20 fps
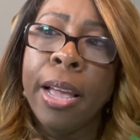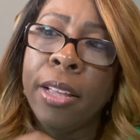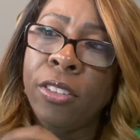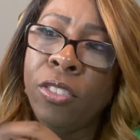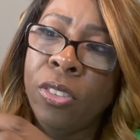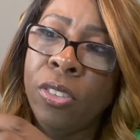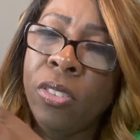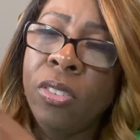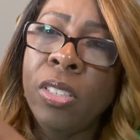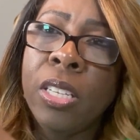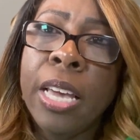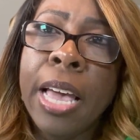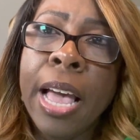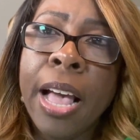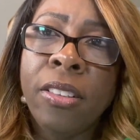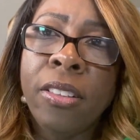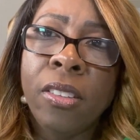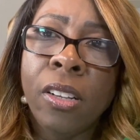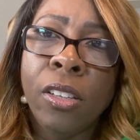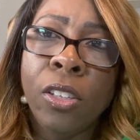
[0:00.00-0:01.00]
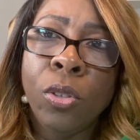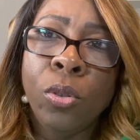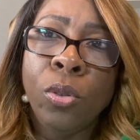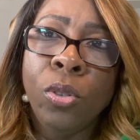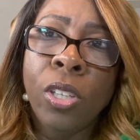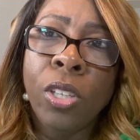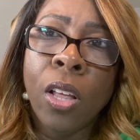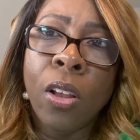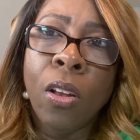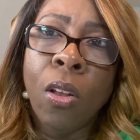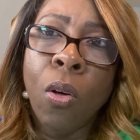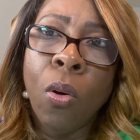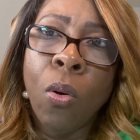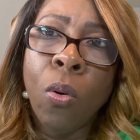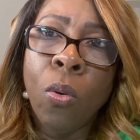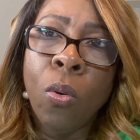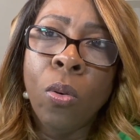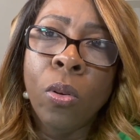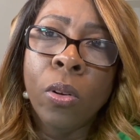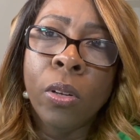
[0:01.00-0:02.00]
As you can see, it has a little
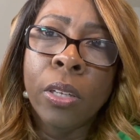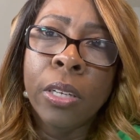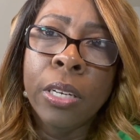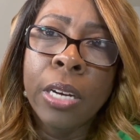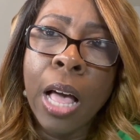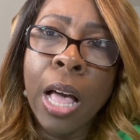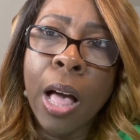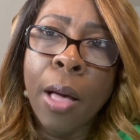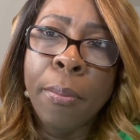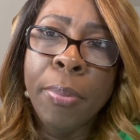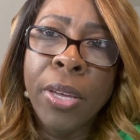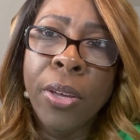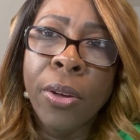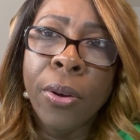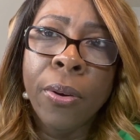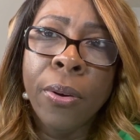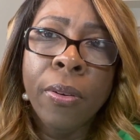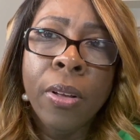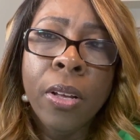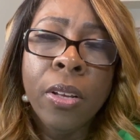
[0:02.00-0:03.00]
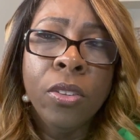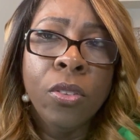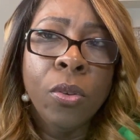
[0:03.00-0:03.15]
yellow knob here.